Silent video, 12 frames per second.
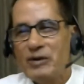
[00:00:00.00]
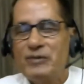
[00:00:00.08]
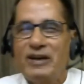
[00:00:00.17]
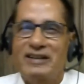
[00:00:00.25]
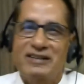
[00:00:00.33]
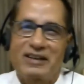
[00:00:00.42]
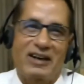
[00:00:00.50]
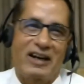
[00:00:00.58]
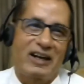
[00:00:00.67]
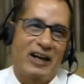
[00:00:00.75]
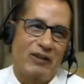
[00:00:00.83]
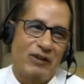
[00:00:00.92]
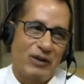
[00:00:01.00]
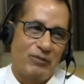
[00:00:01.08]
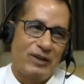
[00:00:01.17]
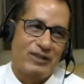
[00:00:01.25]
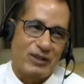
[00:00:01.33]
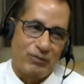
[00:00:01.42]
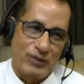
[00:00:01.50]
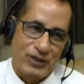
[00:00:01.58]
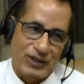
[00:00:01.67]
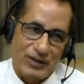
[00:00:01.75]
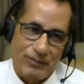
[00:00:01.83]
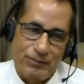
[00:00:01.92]
bank, sir, I have a humble
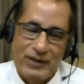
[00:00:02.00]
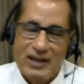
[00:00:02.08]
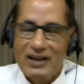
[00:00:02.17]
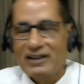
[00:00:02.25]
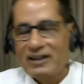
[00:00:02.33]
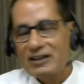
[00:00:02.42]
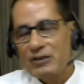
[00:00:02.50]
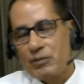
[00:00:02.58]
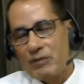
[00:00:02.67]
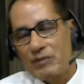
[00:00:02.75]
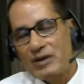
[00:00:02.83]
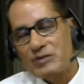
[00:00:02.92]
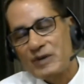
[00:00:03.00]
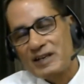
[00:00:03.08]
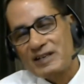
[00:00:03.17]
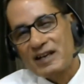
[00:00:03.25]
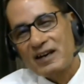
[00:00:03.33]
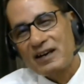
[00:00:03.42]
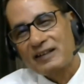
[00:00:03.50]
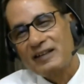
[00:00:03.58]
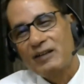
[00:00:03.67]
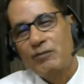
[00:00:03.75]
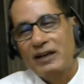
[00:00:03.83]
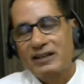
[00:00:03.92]
submission that the payments banks are
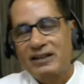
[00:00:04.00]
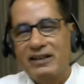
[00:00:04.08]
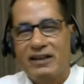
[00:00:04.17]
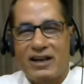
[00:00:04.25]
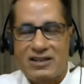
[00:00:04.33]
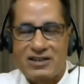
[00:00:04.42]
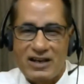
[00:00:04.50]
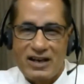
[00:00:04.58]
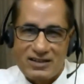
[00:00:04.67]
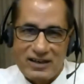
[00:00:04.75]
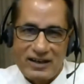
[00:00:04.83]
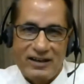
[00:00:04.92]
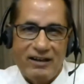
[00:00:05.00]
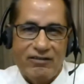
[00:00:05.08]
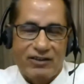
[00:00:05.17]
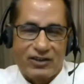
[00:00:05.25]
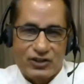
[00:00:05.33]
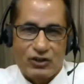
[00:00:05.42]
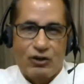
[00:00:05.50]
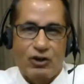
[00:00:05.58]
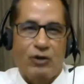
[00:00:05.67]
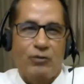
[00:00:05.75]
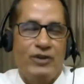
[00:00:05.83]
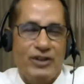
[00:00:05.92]
nothing but the extended version
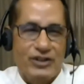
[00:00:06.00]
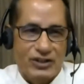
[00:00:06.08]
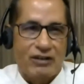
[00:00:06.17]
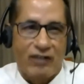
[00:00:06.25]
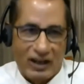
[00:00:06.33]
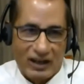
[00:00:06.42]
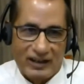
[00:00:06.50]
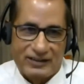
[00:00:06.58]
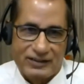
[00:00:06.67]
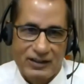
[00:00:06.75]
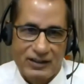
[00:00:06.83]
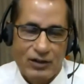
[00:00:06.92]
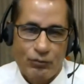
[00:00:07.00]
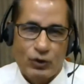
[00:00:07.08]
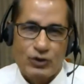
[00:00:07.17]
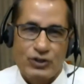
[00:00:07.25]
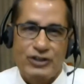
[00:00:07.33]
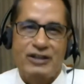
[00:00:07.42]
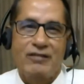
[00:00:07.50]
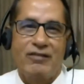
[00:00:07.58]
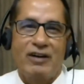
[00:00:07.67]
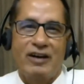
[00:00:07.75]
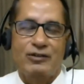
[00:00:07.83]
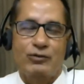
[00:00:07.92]
of digital wallets, because digital
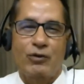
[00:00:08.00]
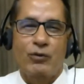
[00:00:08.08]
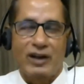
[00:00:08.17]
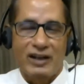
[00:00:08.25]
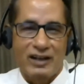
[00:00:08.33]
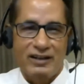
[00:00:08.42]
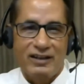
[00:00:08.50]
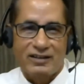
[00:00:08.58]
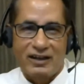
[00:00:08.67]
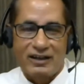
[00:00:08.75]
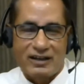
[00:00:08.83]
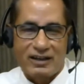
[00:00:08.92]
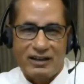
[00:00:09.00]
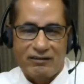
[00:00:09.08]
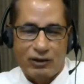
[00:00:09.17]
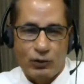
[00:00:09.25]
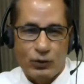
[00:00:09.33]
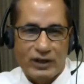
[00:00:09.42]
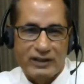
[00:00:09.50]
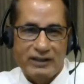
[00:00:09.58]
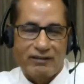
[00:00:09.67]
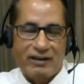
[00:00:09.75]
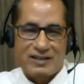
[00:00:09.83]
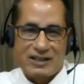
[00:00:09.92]
wallets were working in this country. They
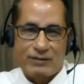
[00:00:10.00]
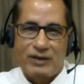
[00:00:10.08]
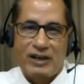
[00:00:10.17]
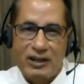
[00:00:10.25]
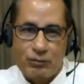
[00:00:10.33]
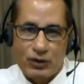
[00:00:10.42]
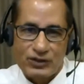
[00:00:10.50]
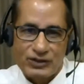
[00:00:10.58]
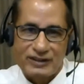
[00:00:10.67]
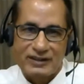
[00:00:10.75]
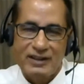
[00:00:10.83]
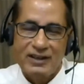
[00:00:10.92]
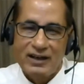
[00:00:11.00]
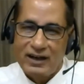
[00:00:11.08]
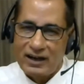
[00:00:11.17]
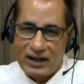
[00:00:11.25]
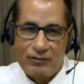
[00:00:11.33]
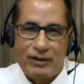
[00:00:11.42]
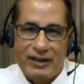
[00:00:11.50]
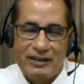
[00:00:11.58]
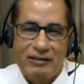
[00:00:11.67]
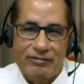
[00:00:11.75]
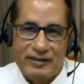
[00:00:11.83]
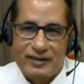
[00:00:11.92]
were accepting deposits and remitting
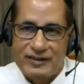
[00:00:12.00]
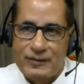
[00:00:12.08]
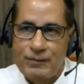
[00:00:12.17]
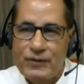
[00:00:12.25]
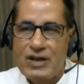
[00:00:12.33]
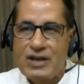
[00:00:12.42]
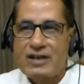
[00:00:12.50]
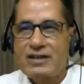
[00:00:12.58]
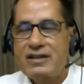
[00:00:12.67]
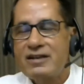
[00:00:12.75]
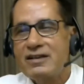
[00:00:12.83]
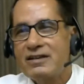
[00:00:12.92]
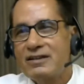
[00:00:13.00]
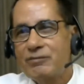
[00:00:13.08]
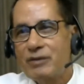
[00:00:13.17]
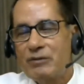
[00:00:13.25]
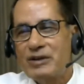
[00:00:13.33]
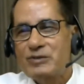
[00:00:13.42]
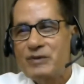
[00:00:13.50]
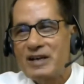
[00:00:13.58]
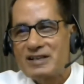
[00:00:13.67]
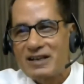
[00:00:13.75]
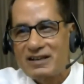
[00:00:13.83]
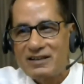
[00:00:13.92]
the funds. The payments
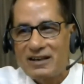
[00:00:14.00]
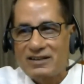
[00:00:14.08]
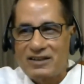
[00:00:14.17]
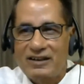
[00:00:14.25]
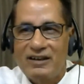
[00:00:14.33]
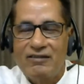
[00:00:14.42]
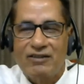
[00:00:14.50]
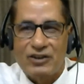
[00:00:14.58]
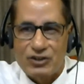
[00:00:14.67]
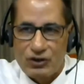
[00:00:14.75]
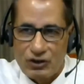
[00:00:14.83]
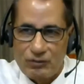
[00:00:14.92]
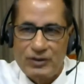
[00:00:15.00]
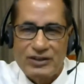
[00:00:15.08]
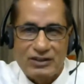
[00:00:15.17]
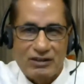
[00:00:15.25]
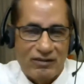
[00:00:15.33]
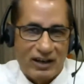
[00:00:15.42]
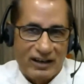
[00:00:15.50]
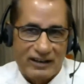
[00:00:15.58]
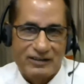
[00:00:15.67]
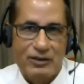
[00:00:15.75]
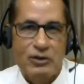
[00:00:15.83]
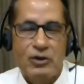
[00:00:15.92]
banks are the extended version of digital
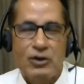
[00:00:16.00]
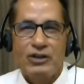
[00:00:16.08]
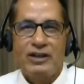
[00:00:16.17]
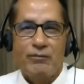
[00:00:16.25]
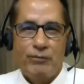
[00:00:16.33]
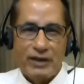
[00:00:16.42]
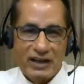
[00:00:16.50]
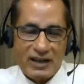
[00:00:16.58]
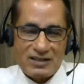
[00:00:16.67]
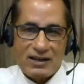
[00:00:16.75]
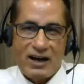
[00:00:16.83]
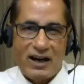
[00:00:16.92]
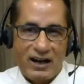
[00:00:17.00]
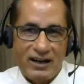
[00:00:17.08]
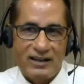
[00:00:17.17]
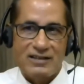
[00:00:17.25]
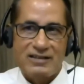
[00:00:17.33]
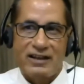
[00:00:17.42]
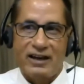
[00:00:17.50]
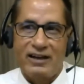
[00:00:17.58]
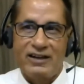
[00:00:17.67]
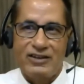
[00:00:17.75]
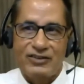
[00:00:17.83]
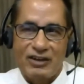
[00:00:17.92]
wallets. The biggest irony is
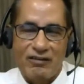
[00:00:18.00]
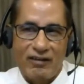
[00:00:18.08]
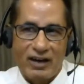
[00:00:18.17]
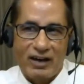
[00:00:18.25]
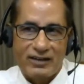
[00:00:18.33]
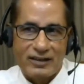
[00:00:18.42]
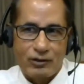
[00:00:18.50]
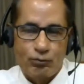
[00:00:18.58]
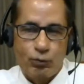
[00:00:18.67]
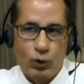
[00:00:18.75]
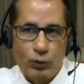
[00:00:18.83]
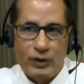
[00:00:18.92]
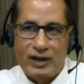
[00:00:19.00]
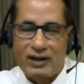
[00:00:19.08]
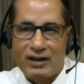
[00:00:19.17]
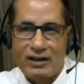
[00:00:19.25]
that digital wallets are blooming.